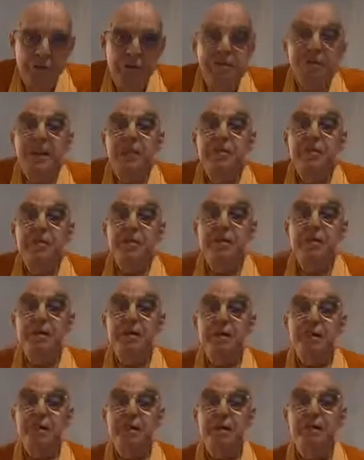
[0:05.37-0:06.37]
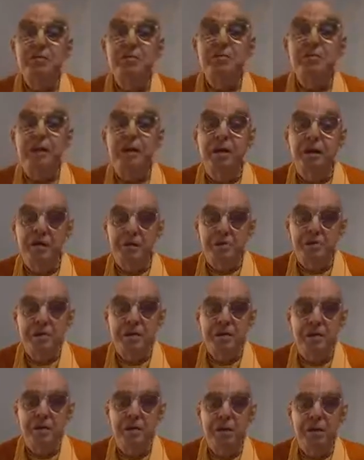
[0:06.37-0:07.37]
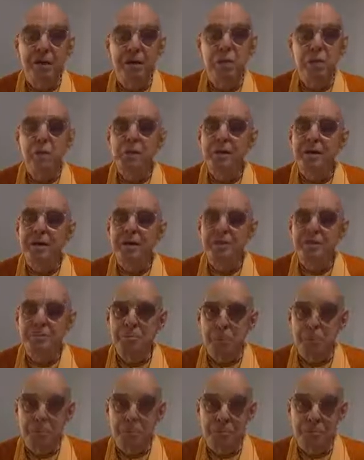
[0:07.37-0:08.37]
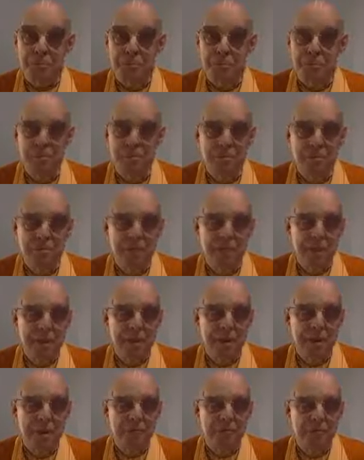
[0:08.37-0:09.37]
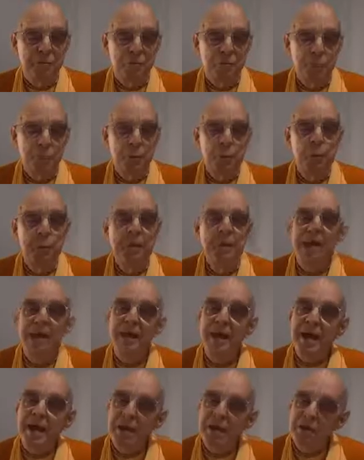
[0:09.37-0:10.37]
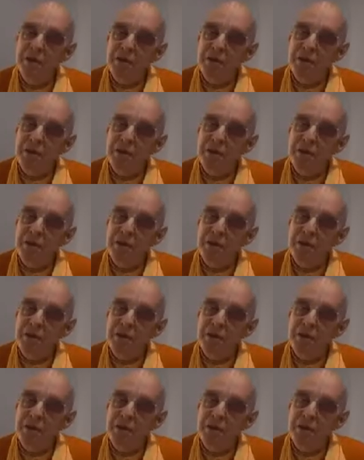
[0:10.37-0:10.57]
daily readings of Srila Prabhupada's books, where we get